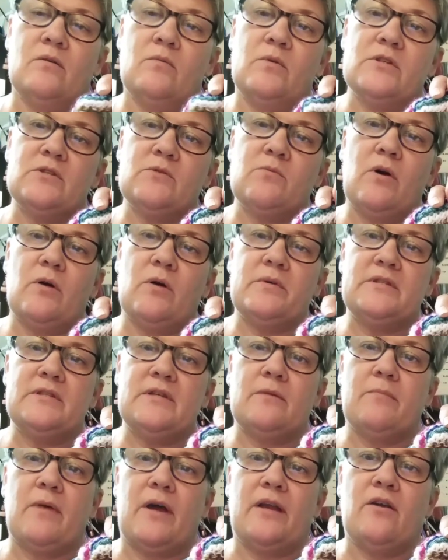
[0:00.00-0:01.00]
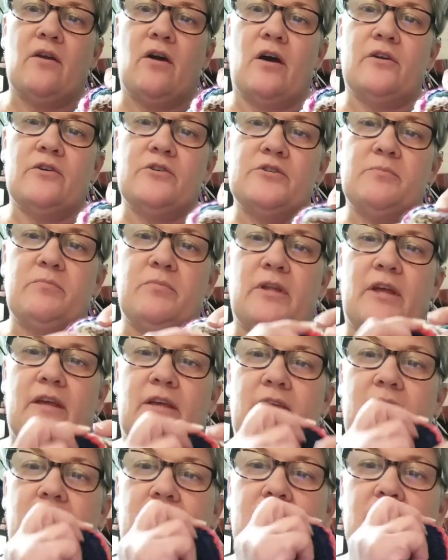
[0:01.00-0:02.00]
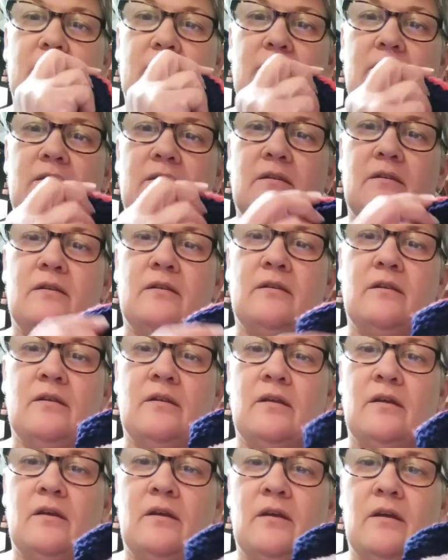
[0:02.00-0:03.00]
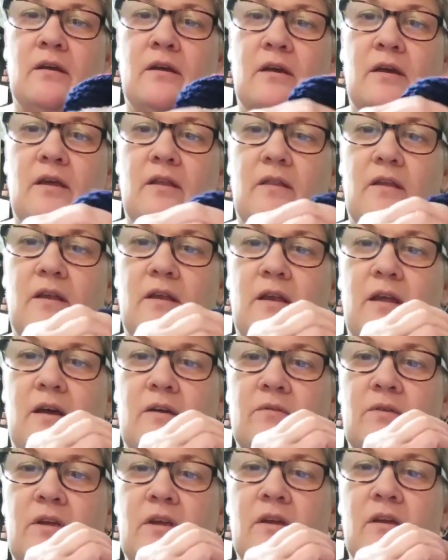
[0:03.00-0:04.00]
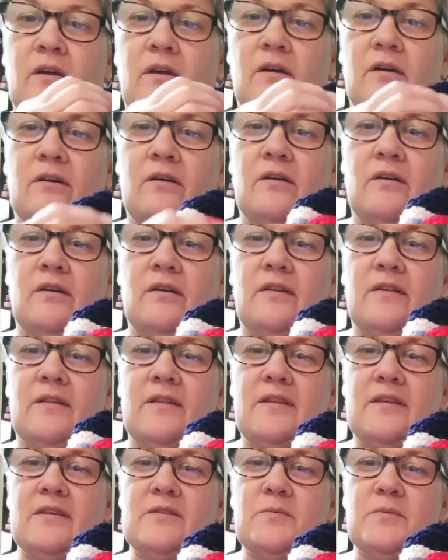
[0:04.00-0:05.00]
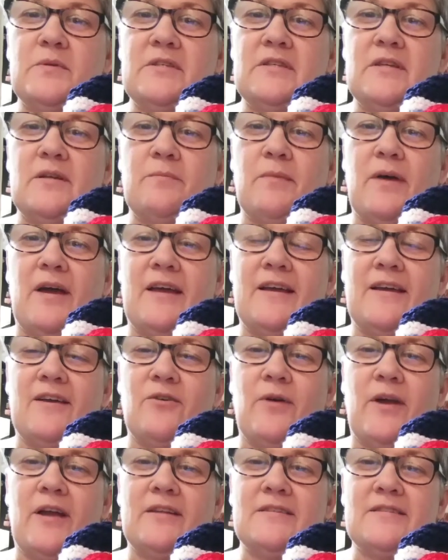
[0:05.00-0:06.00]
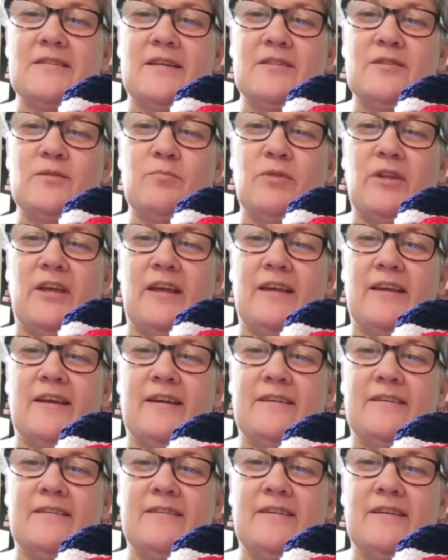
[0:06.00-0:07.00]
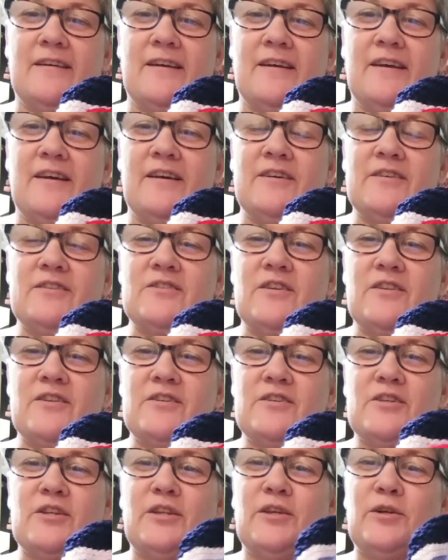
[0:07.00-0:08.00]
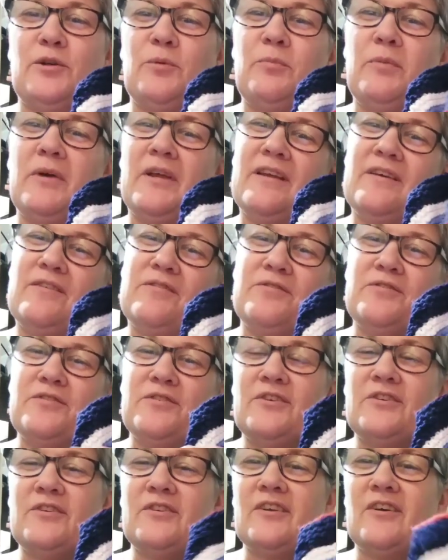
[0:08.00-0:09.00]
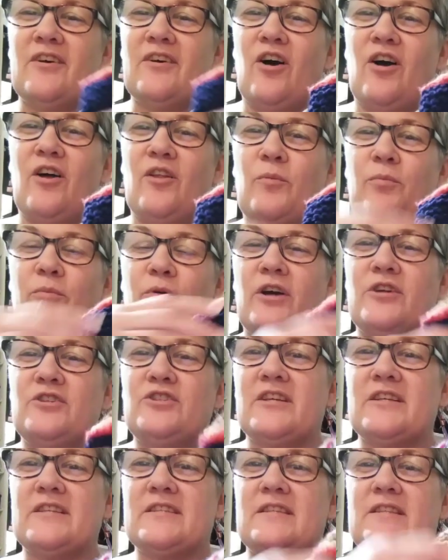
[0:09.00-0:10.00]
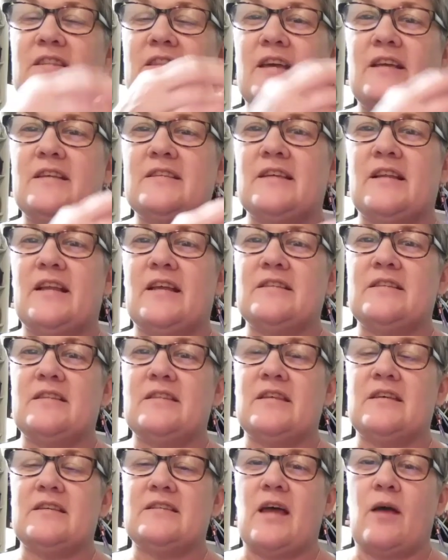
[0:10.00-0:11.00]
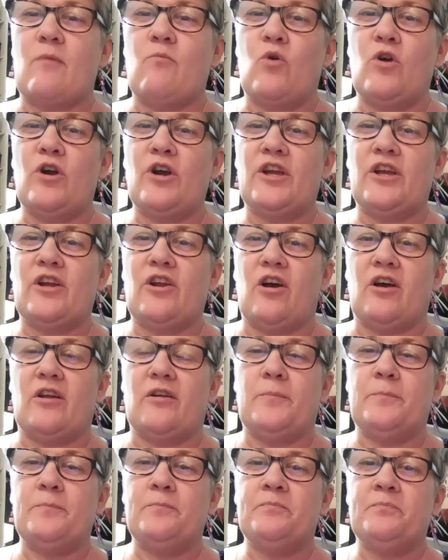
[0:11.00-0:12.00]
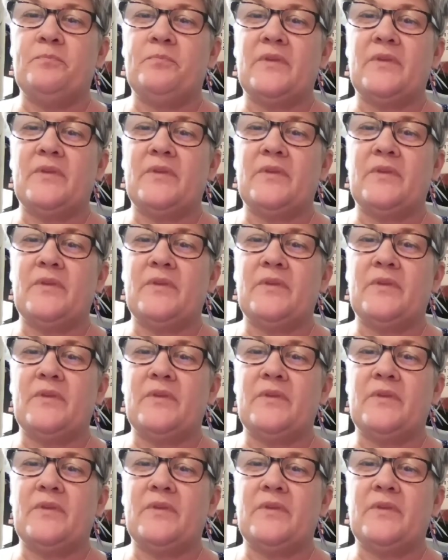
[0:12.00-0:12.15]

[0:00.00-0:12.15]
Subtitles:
was what was in my daughter's blanket. And then down here, this was in my grandson's blanket. So there's a little bit of all the projects and things that as I'm working on them,